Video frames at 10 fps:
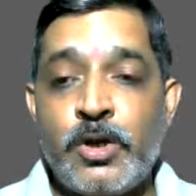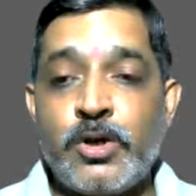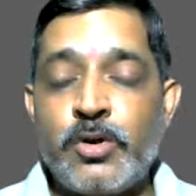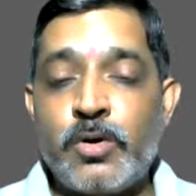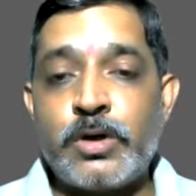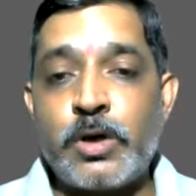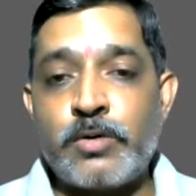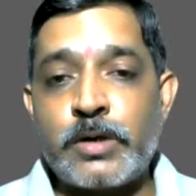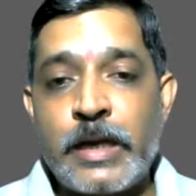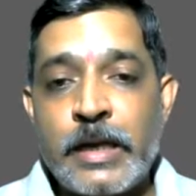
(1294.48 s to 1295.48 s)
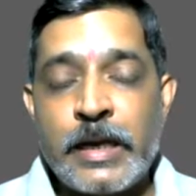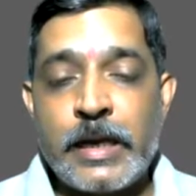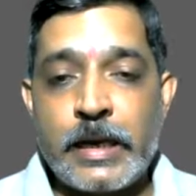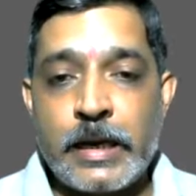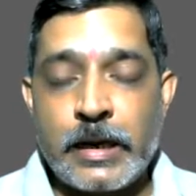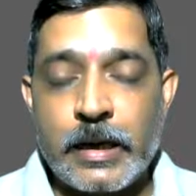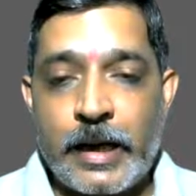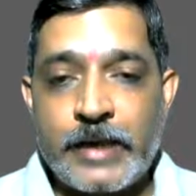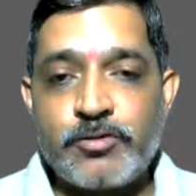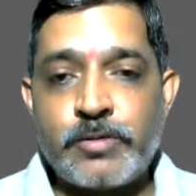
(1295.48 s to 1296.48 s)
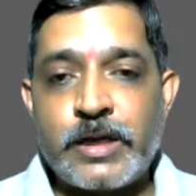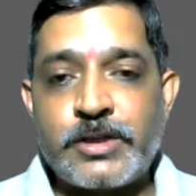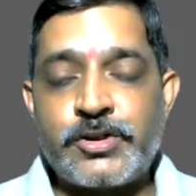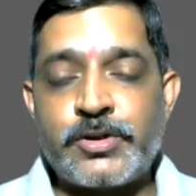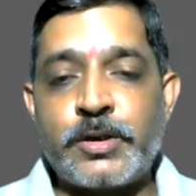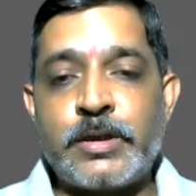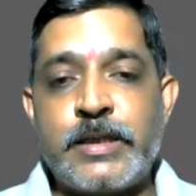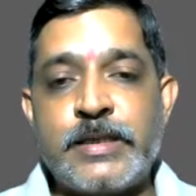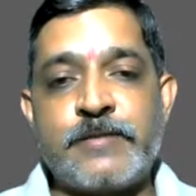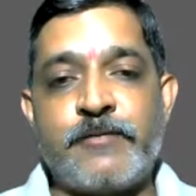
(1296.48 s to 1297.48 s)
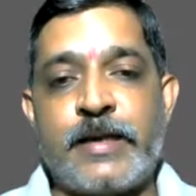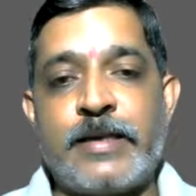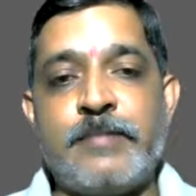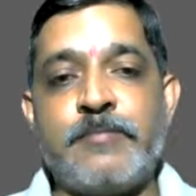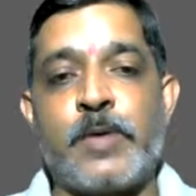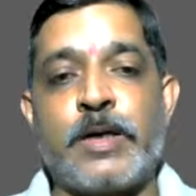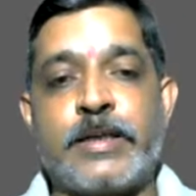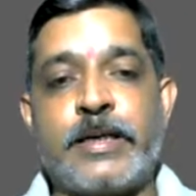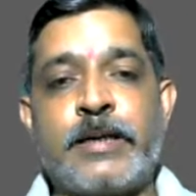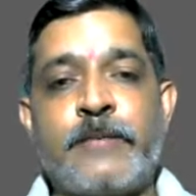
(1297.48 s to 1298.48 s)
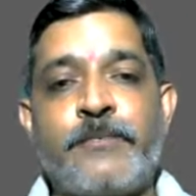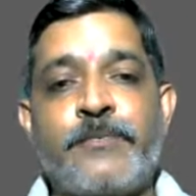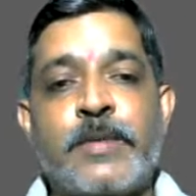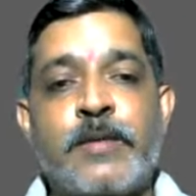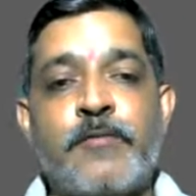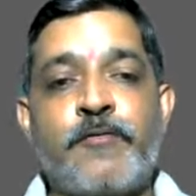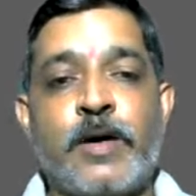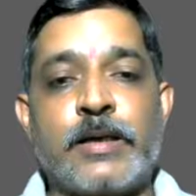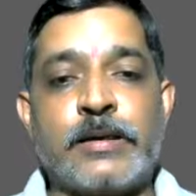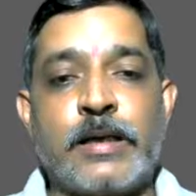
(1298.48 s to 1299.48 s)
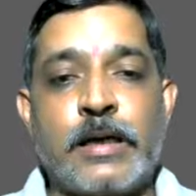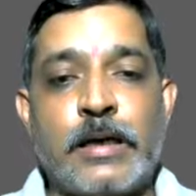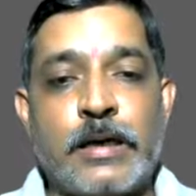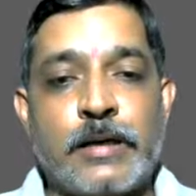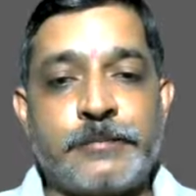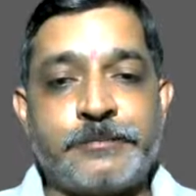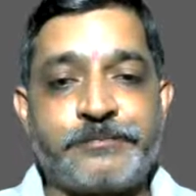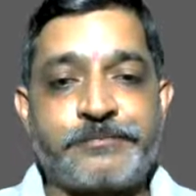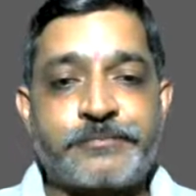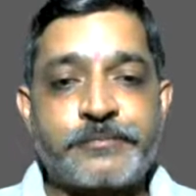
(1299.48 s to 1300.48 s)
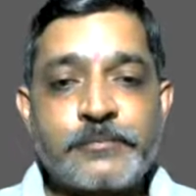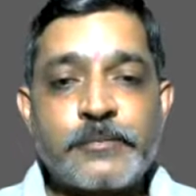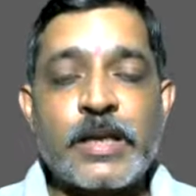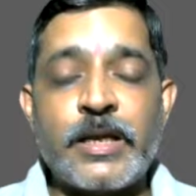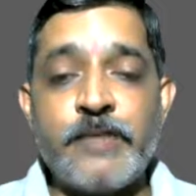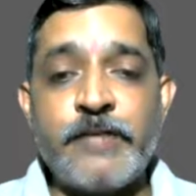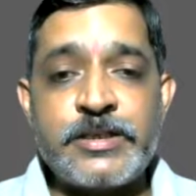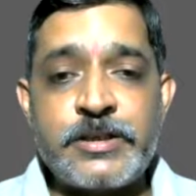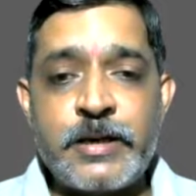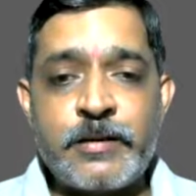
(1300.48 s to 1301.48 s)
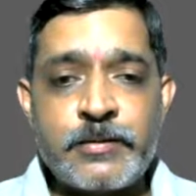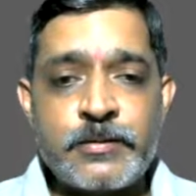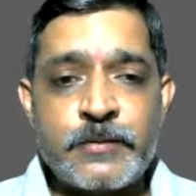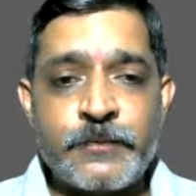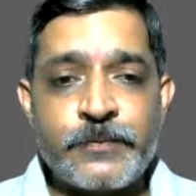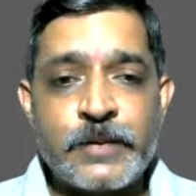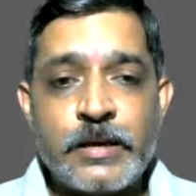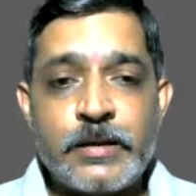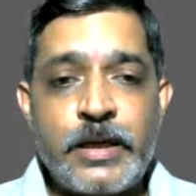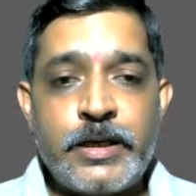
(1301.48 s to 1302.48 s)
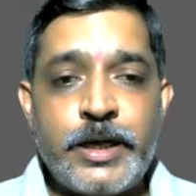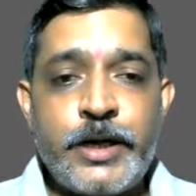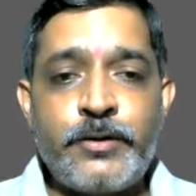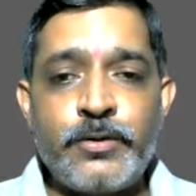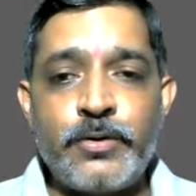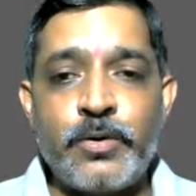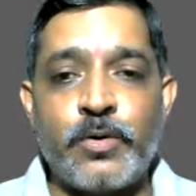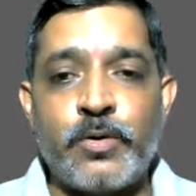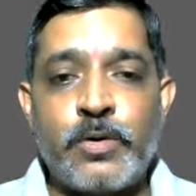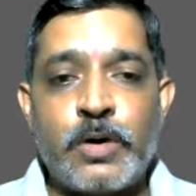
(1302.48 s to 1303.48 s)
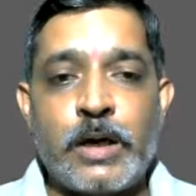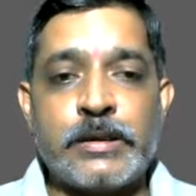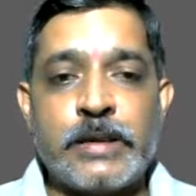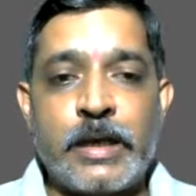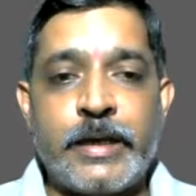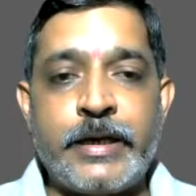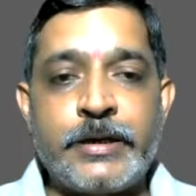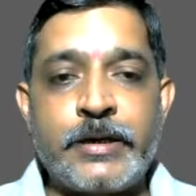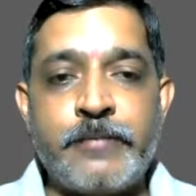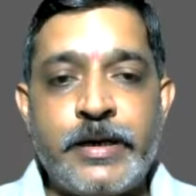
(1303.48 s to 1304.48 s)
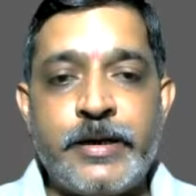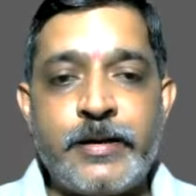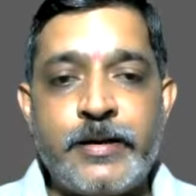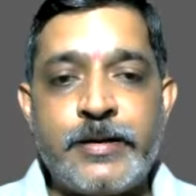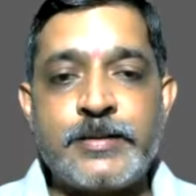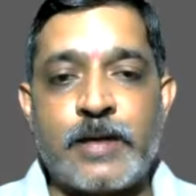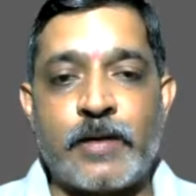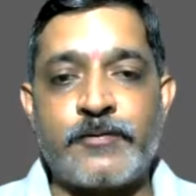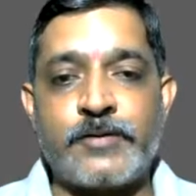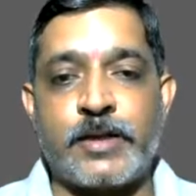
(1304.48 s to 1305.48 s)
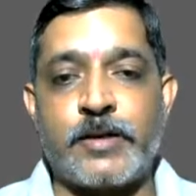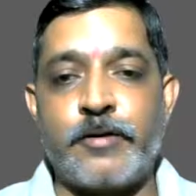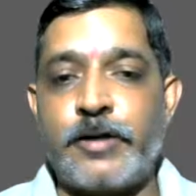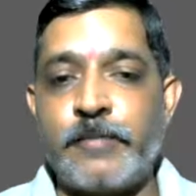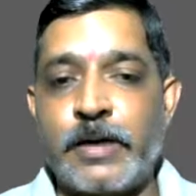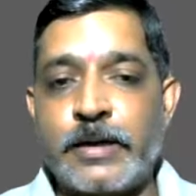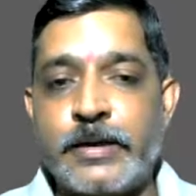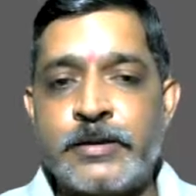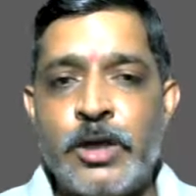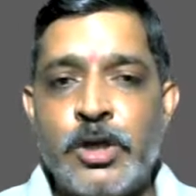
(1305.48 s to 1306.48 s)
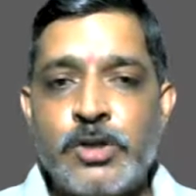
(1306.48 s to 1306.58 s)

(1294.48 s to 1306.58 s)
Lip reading: No doubt, education is very important for the investors. They need to know on the intermediaries of security markets.